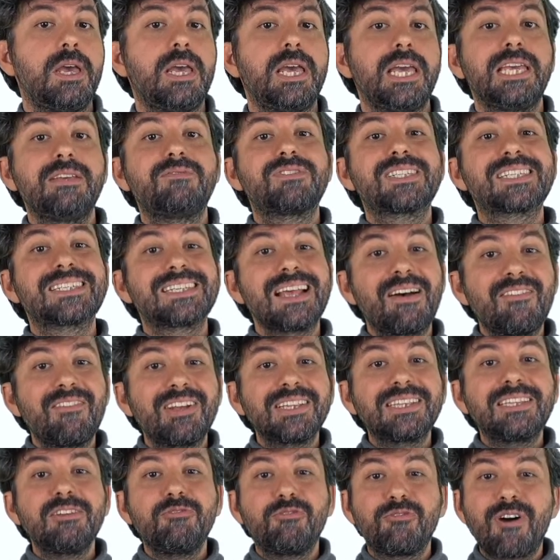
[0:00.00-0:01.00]
If
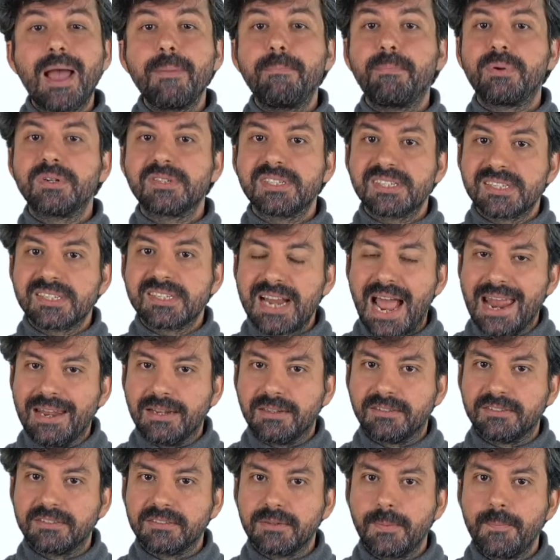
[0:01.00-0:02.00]
75%
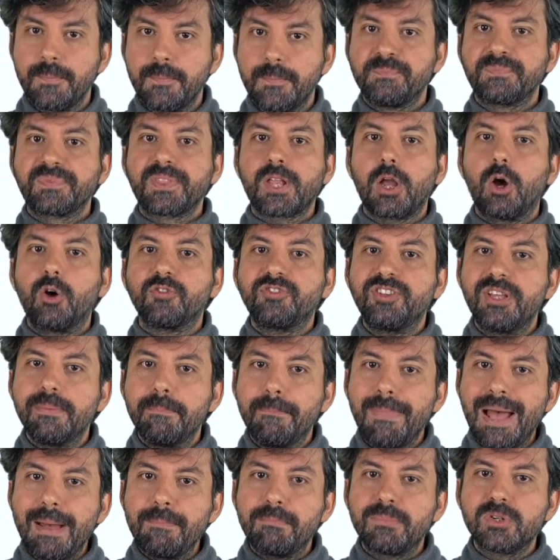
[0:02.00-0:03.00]
of the
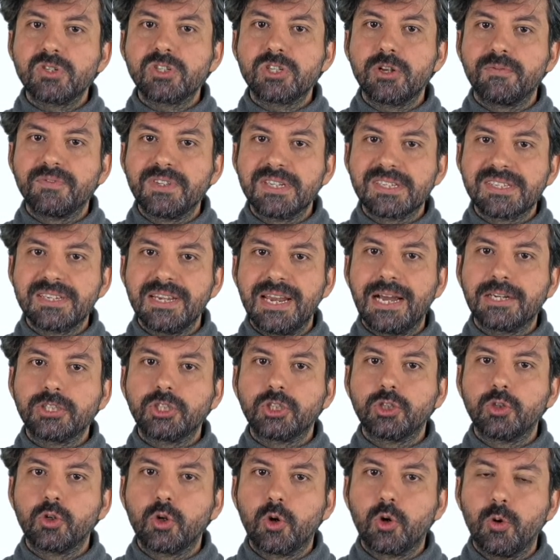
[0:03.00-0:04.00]
members of the
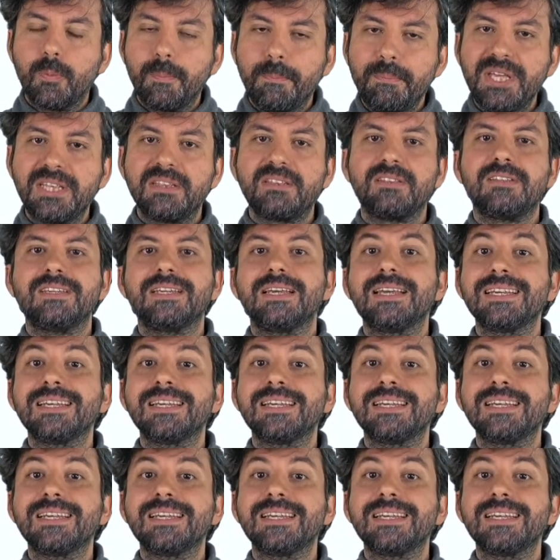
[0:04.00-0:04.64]
selection committee